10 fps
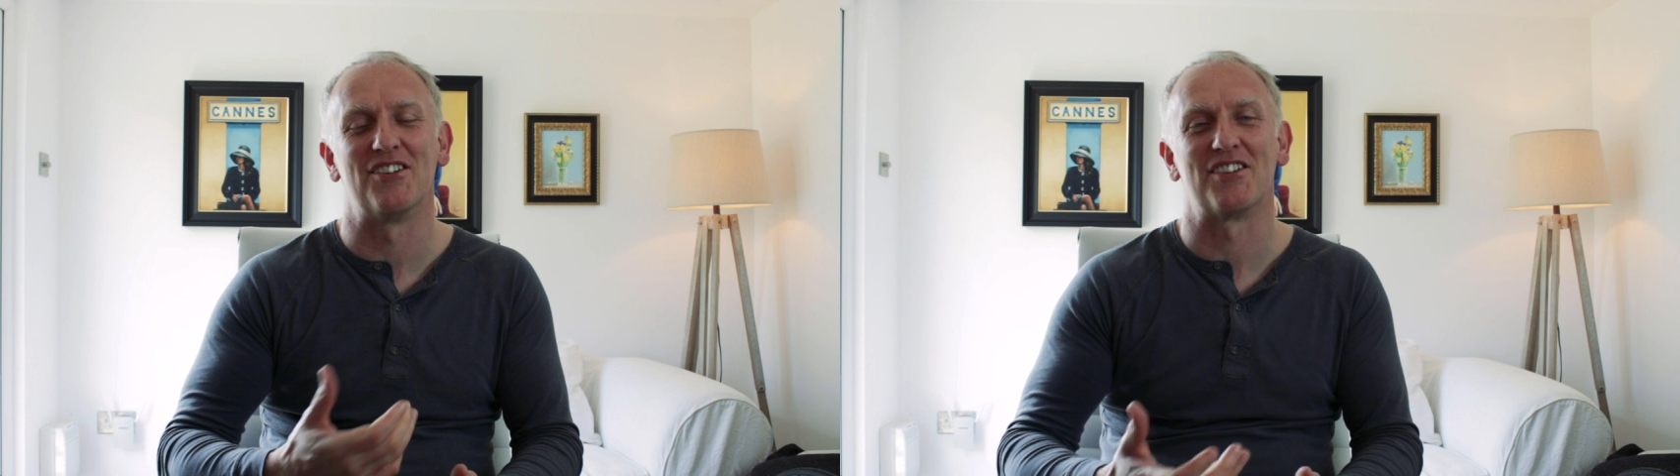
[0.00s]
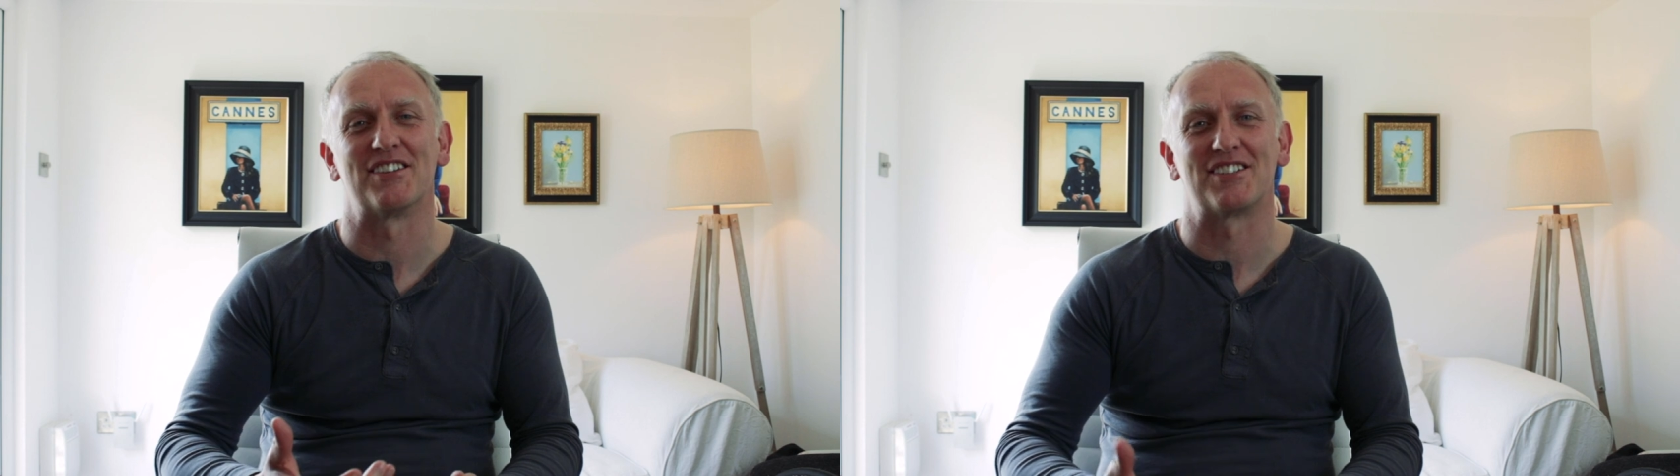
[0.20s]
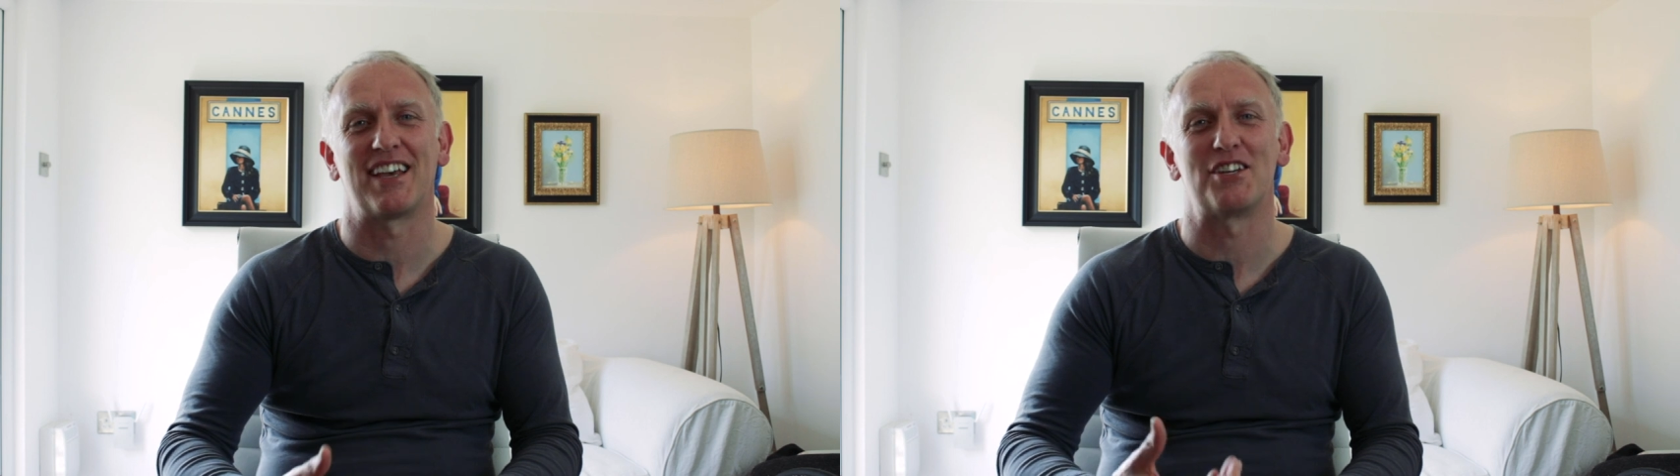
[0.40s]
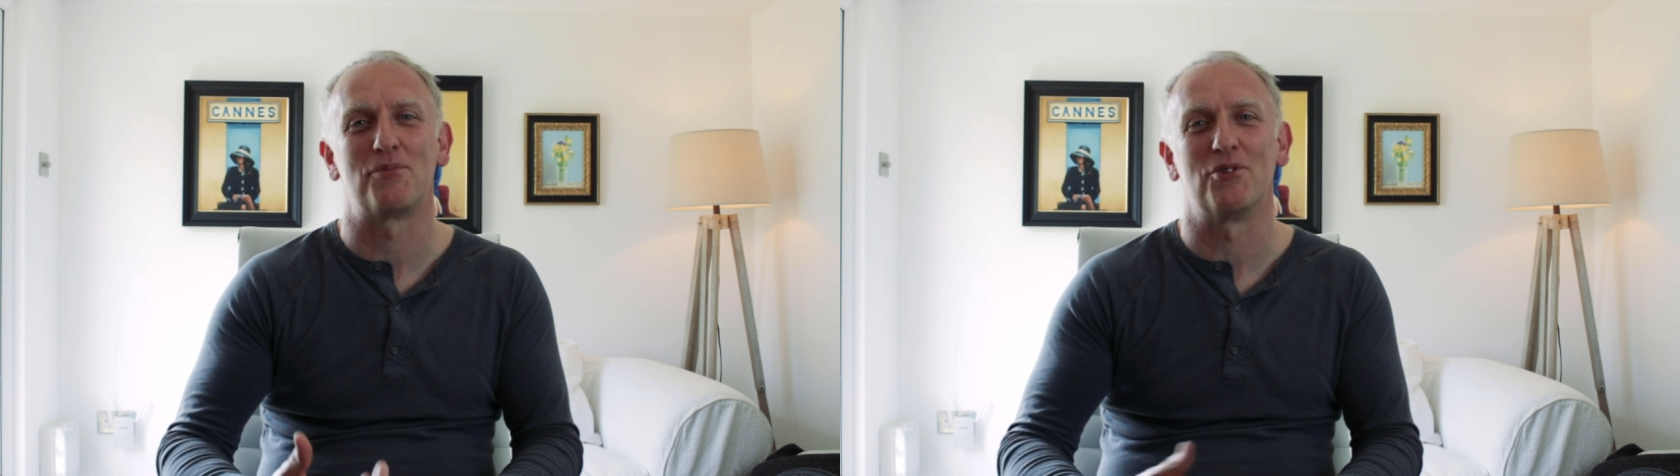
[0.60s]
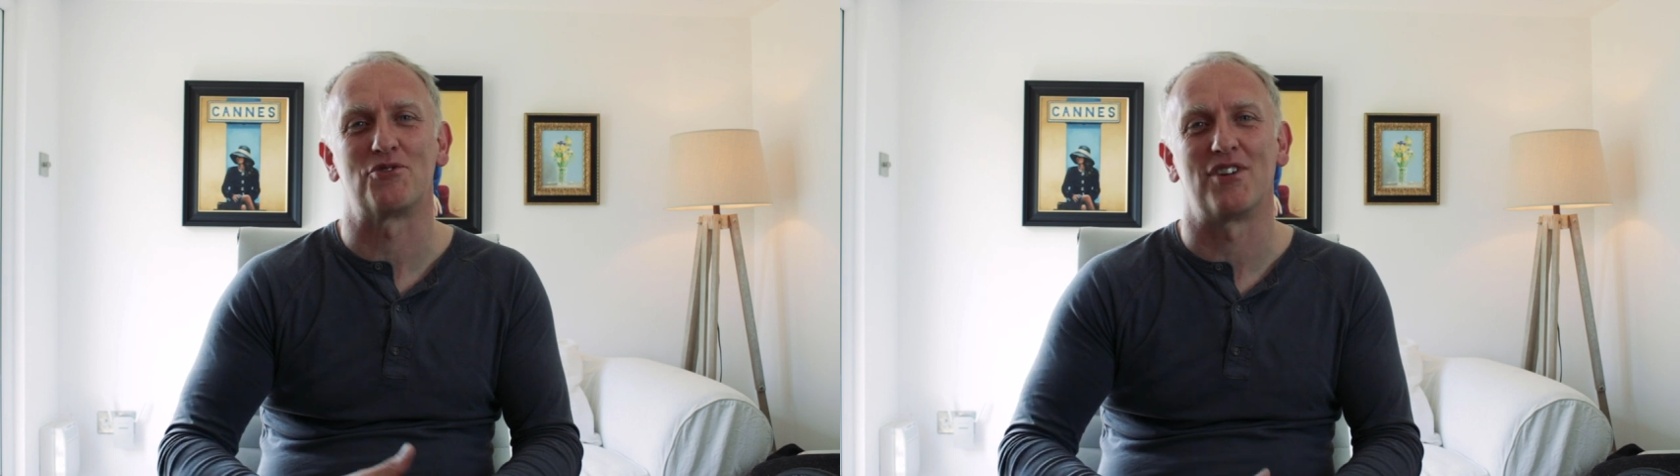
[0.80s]
another
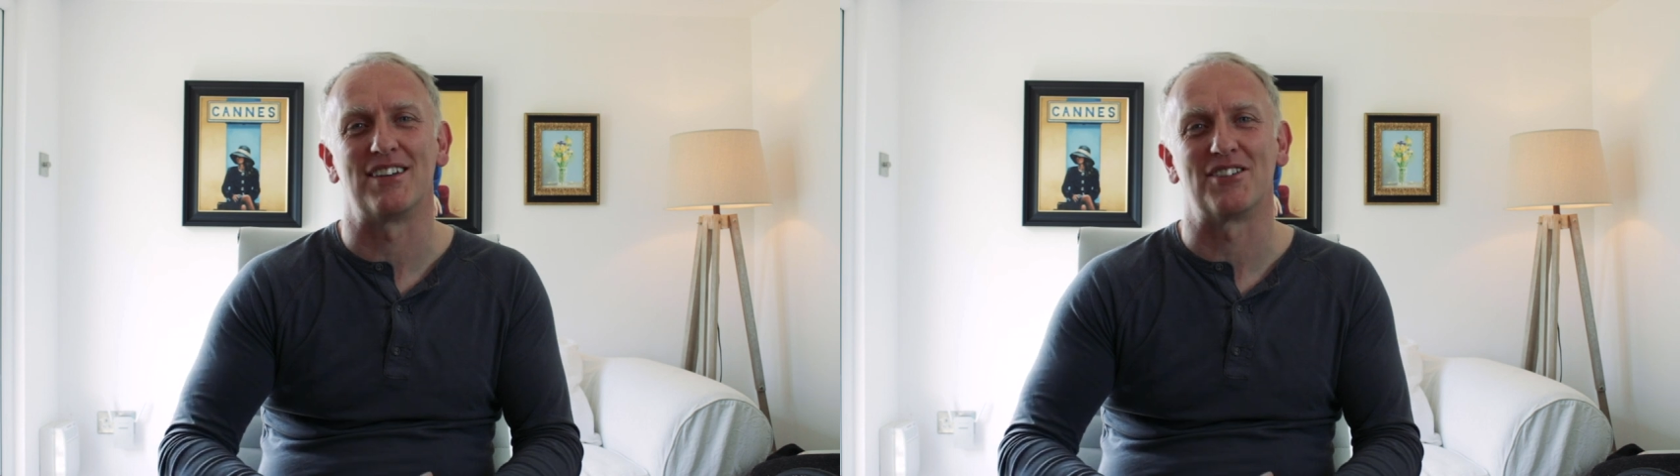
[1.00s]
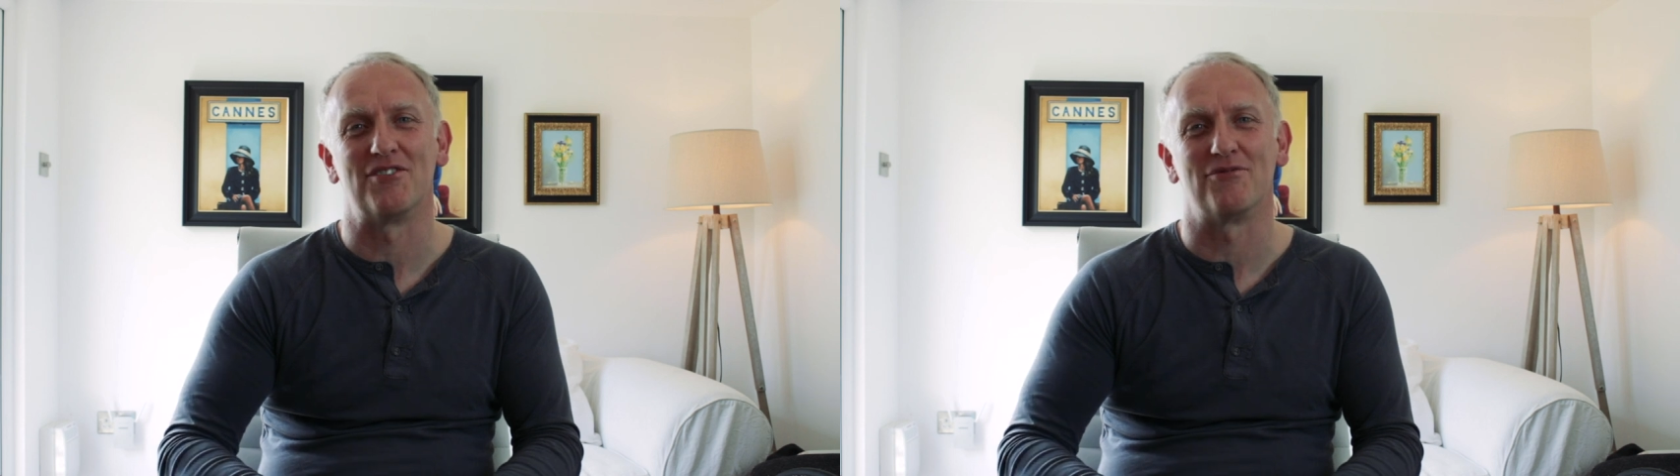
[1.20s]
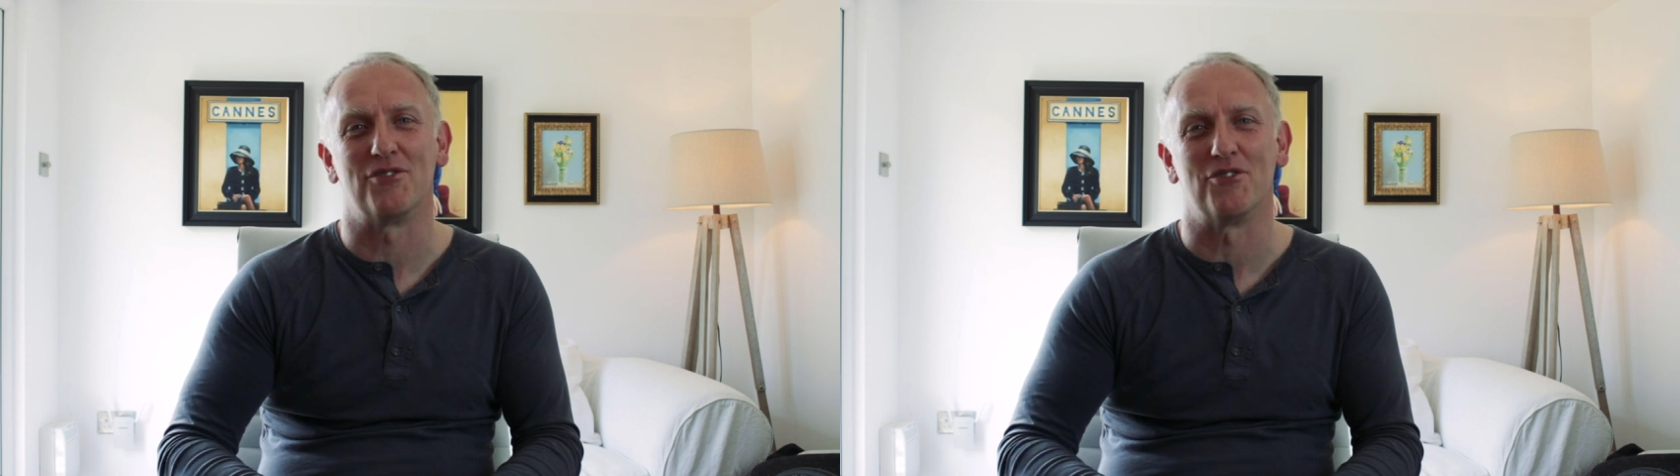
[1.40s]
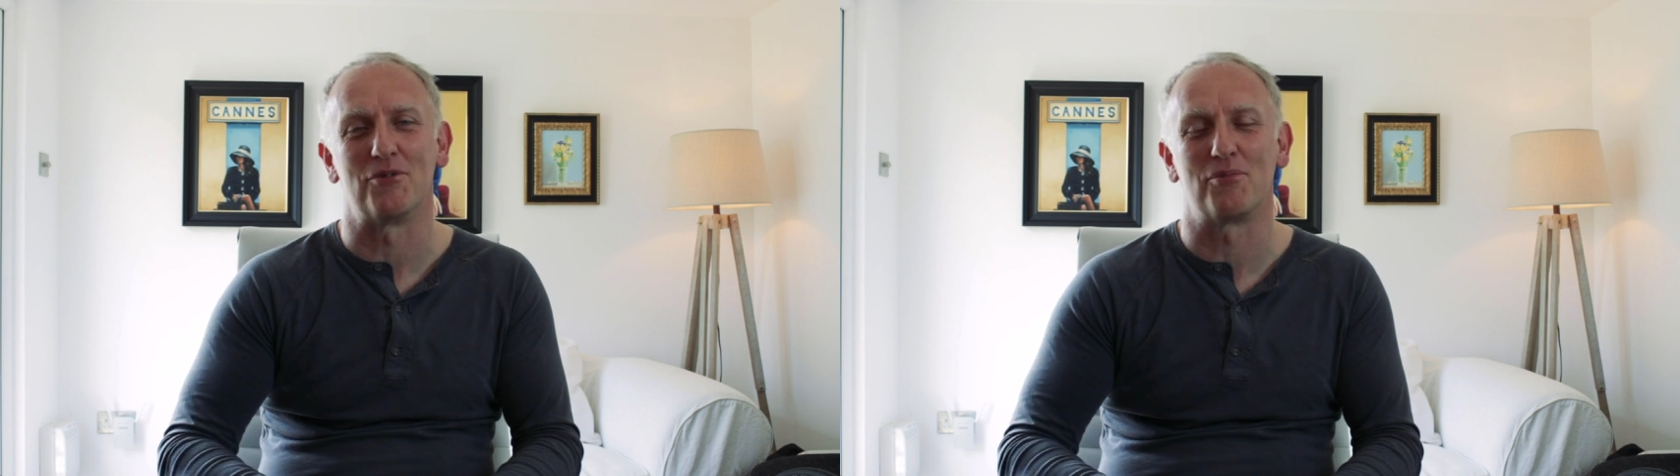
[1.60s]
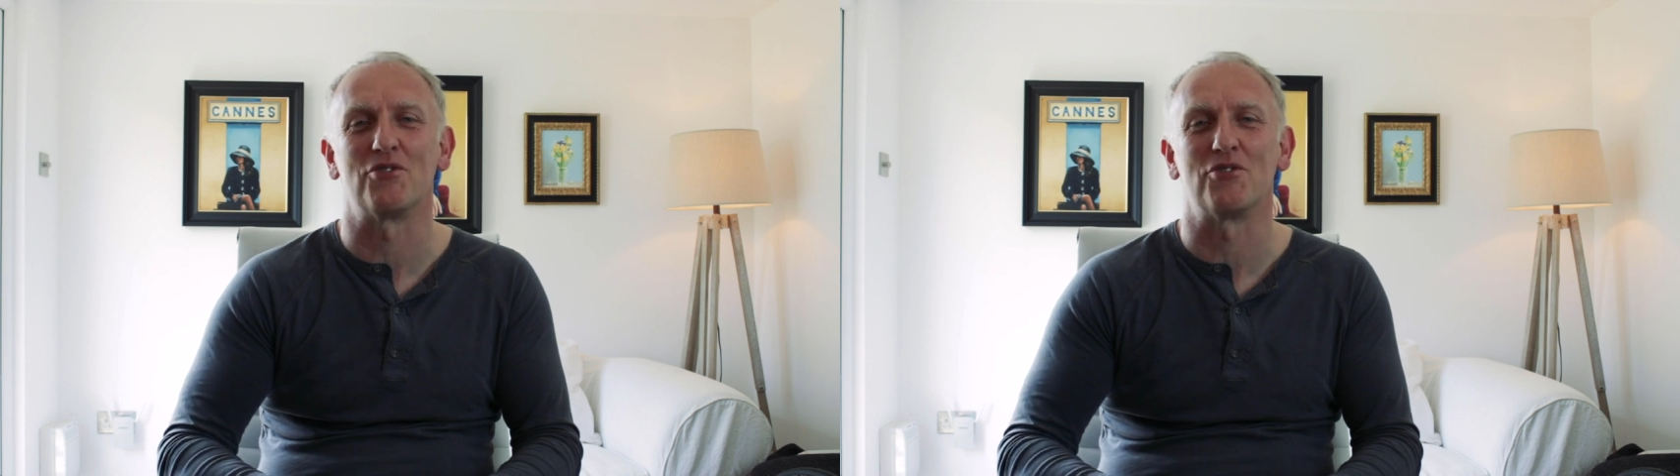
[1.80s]
sketch portrait done for the